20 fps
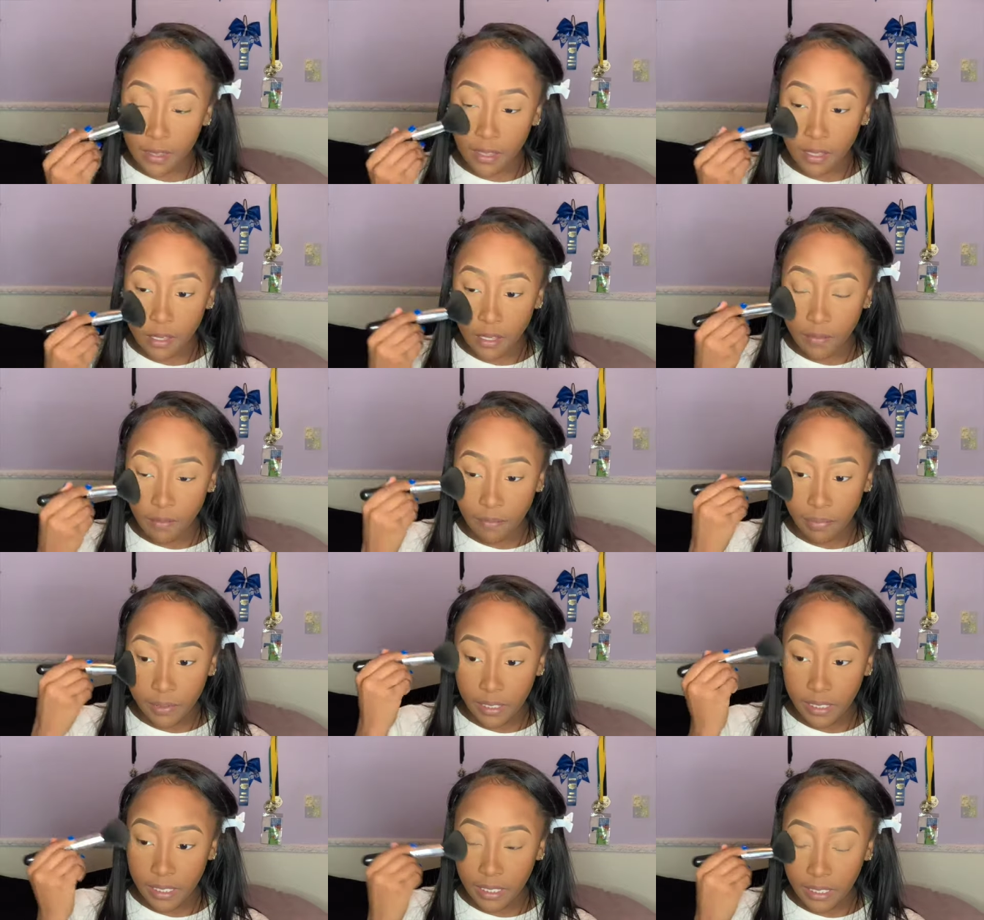you
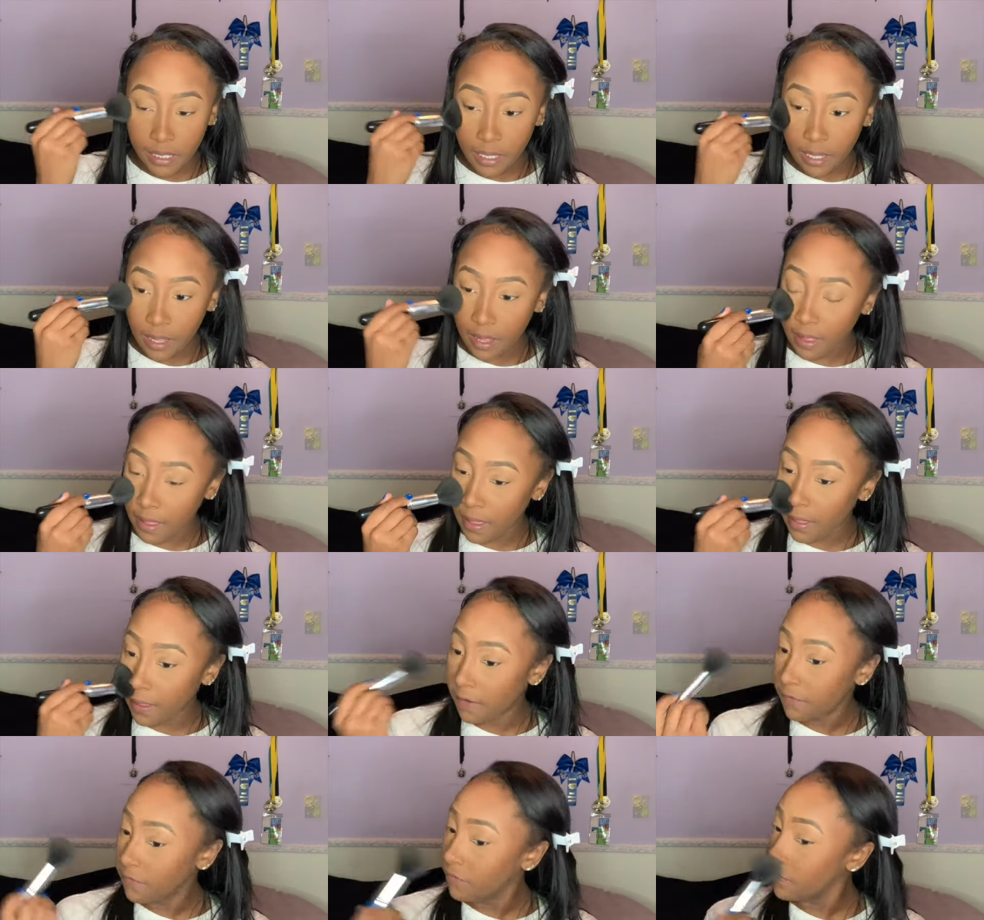blend
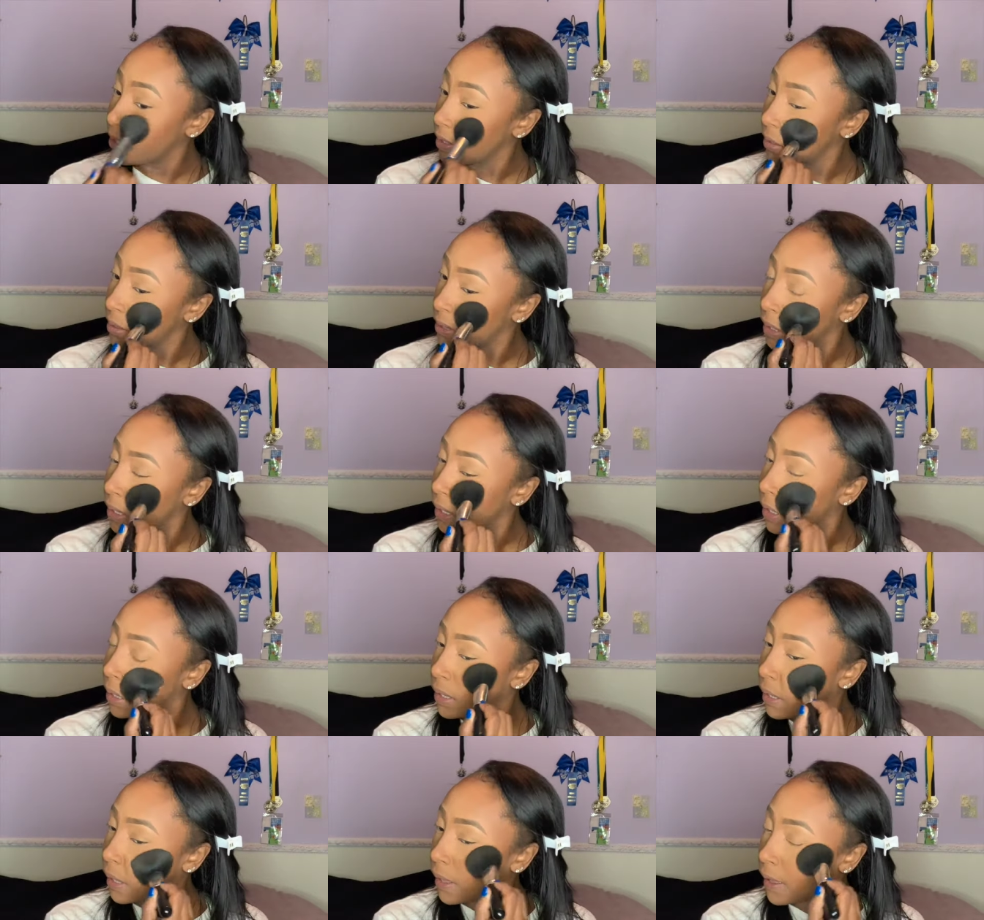
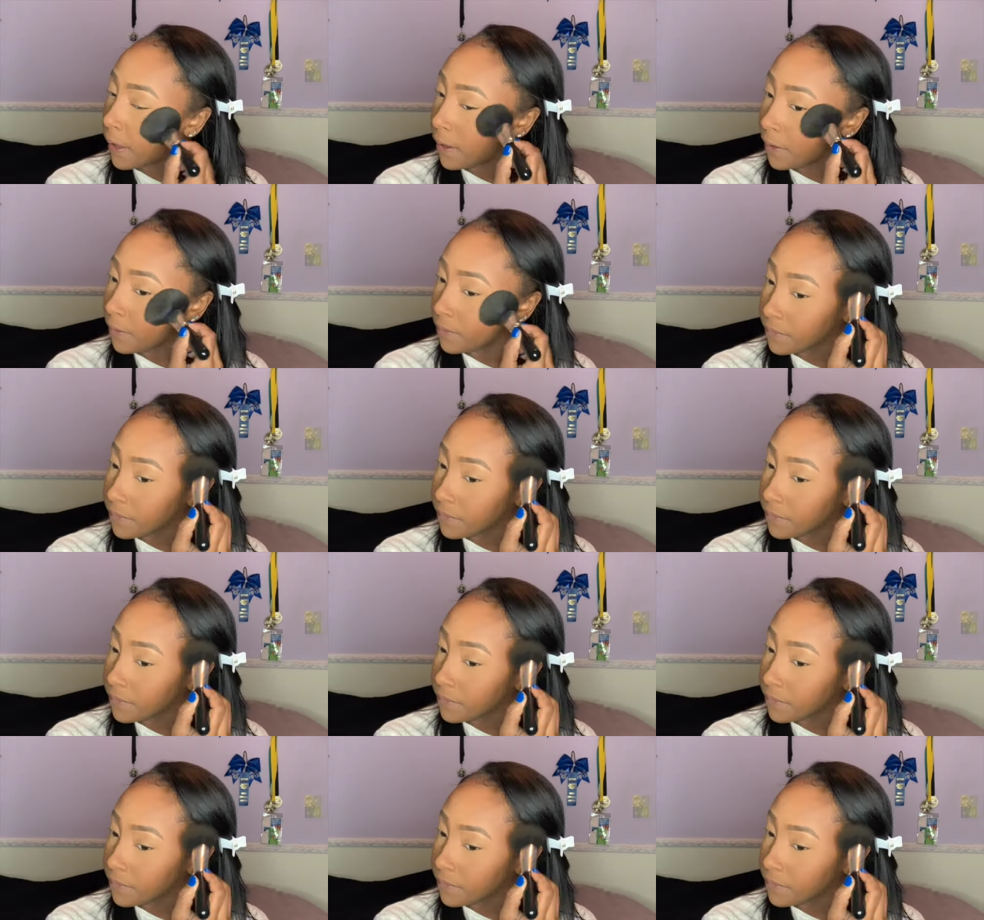everything out.